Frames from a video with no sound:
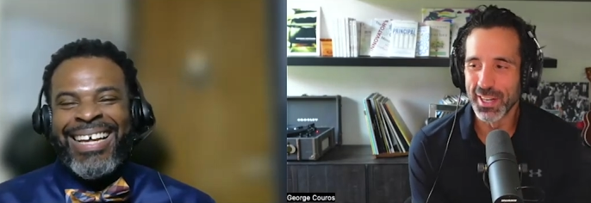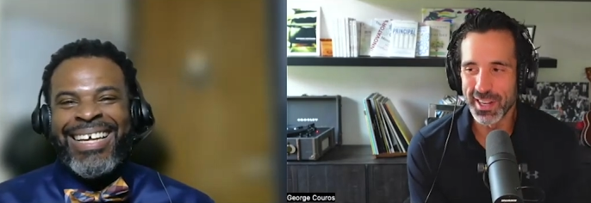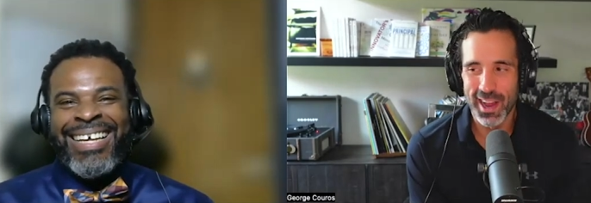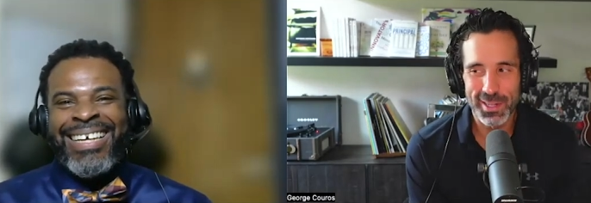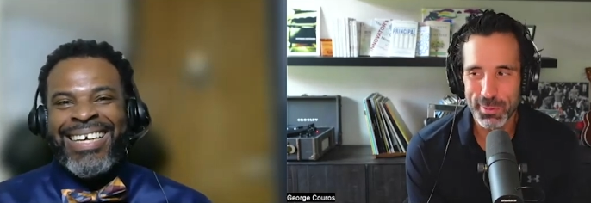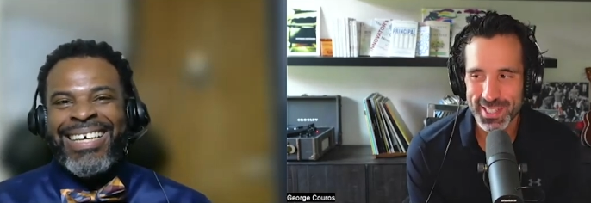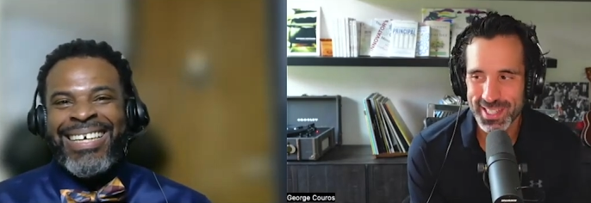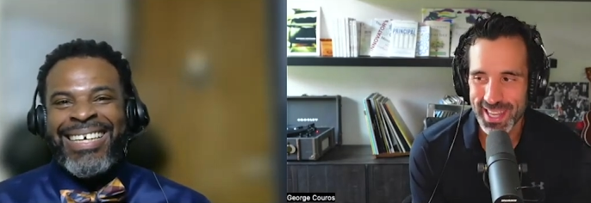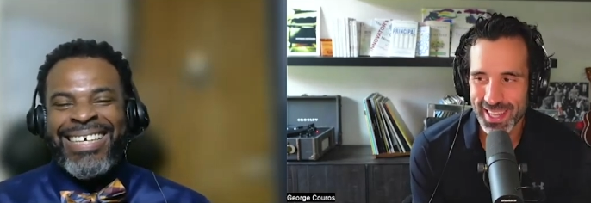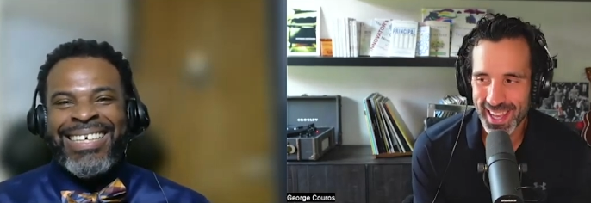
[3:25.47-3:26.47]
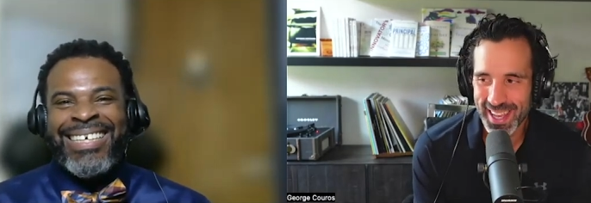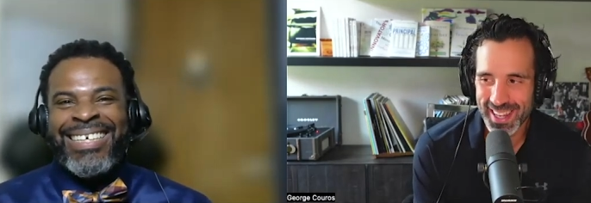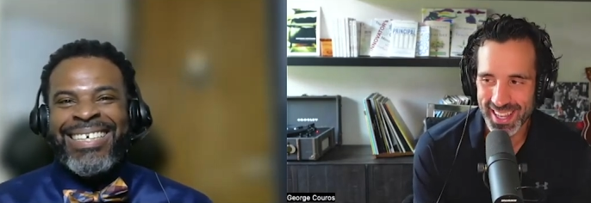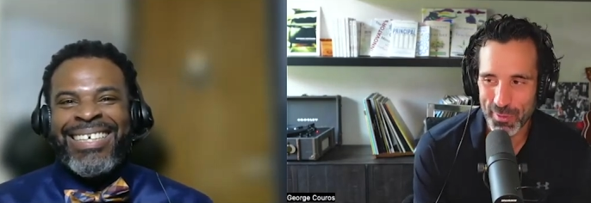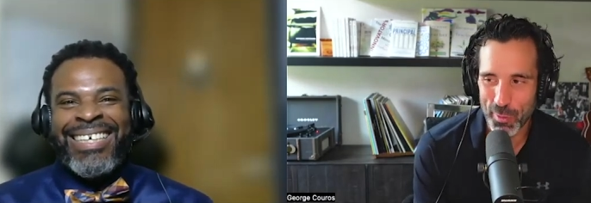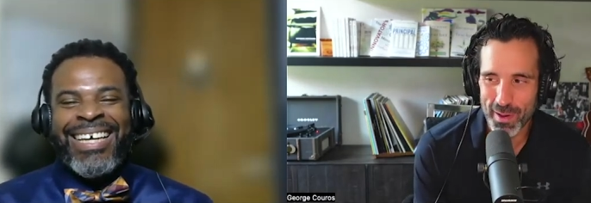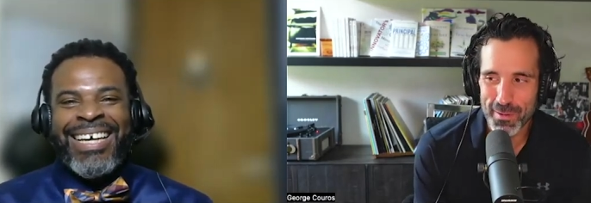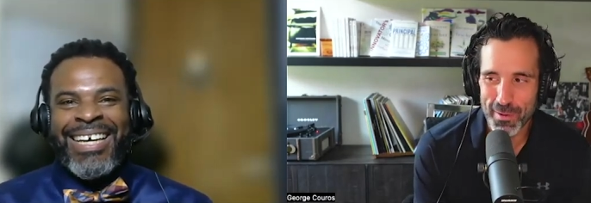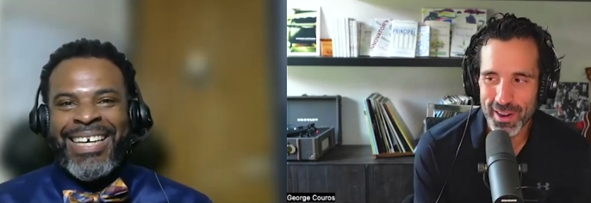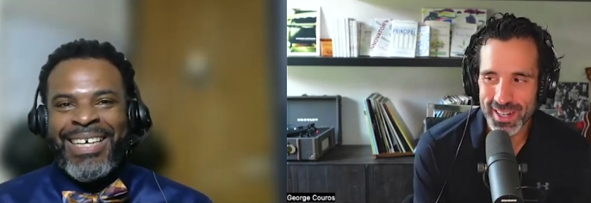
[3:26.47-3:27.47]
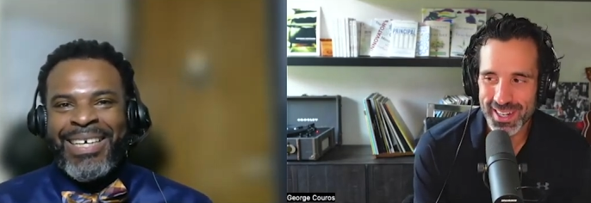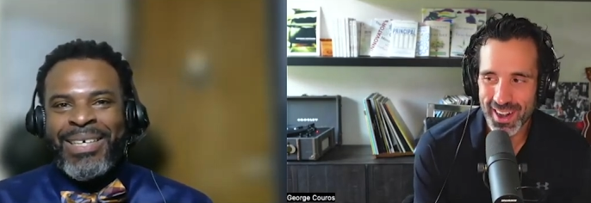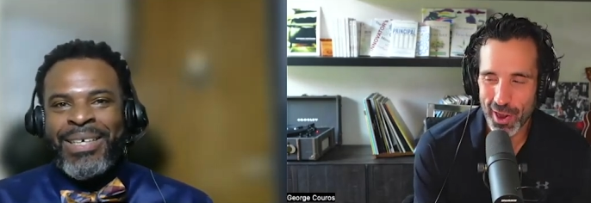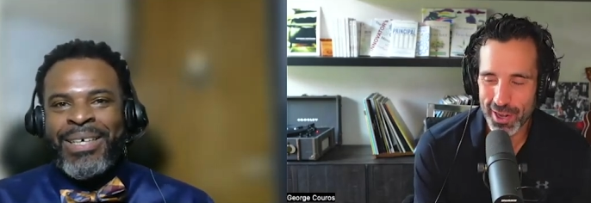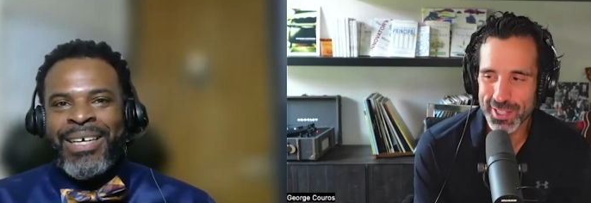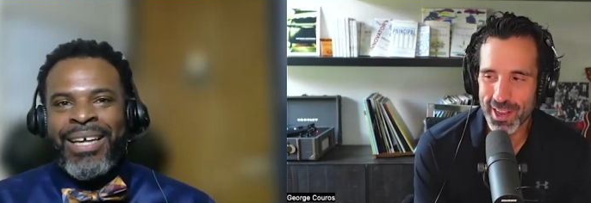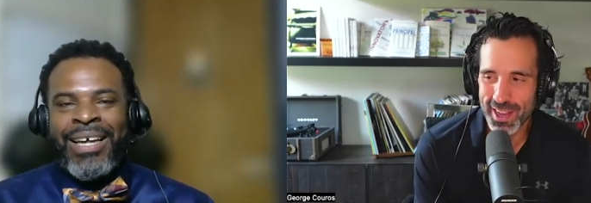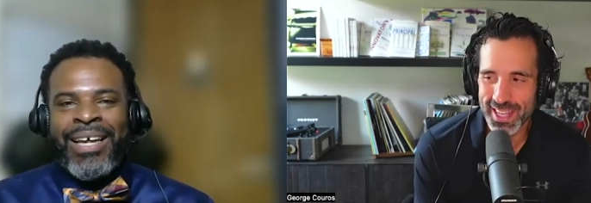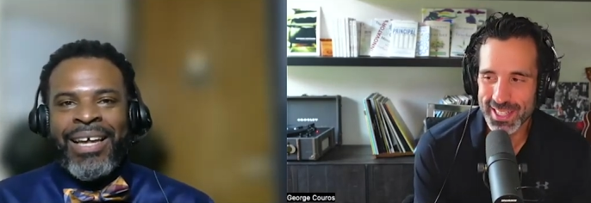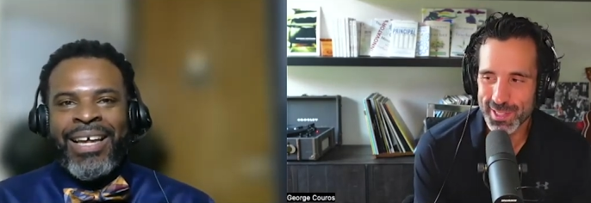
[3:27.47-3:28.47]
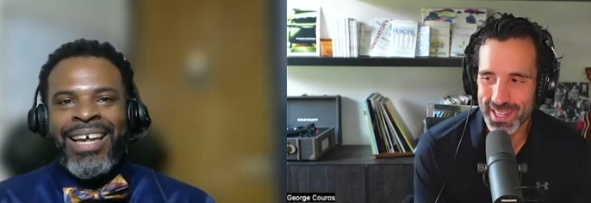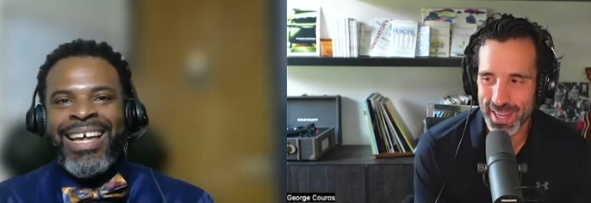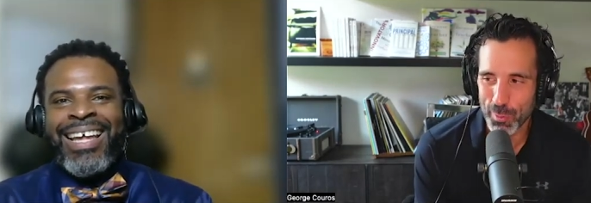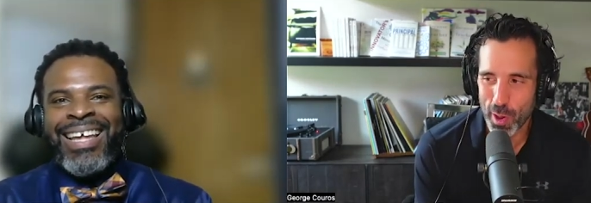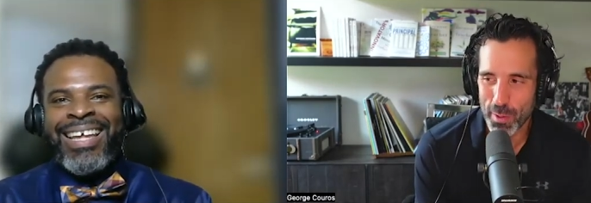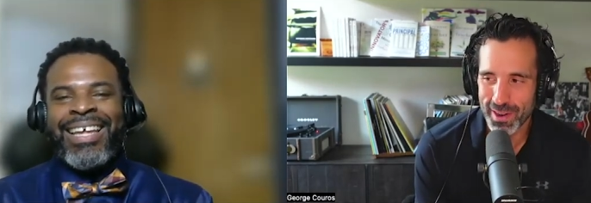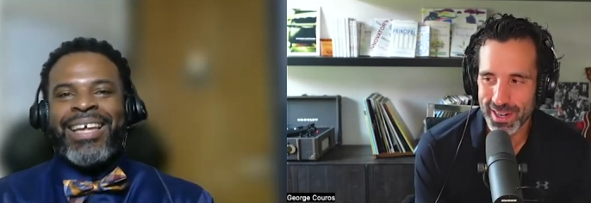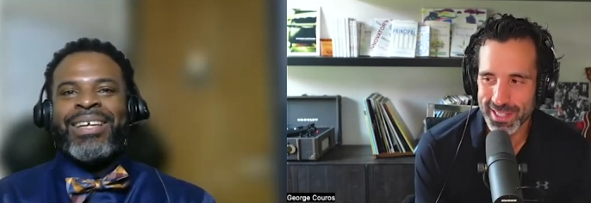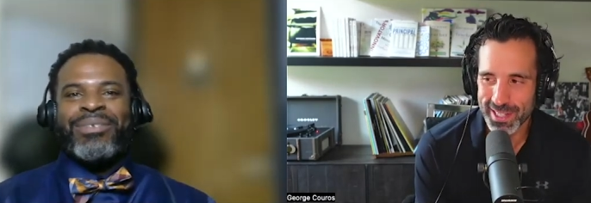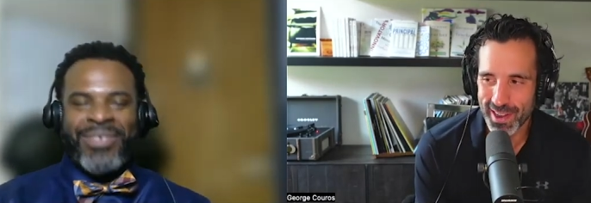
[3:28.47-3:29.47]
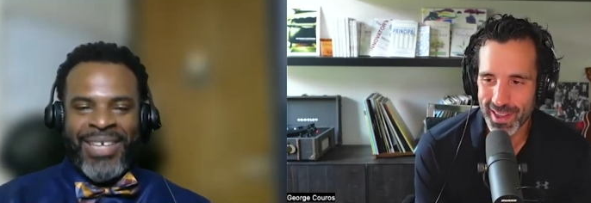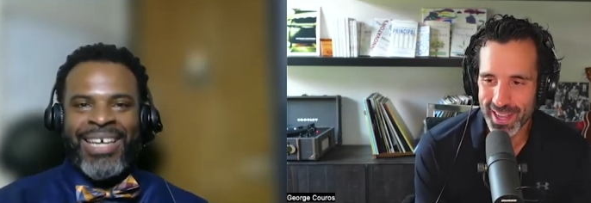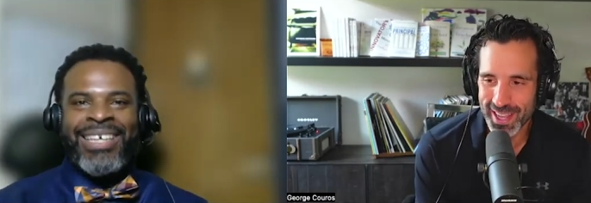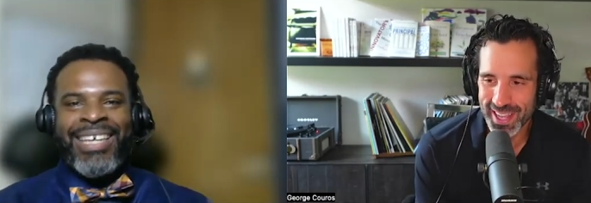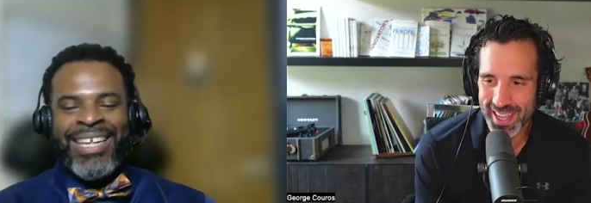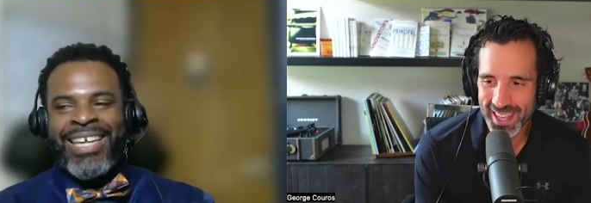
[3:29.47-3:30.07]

Speaker 1: you're not supposed to say that. Like Walmart, uh, Arkansas is like Walmart, is not it not? Yeah, it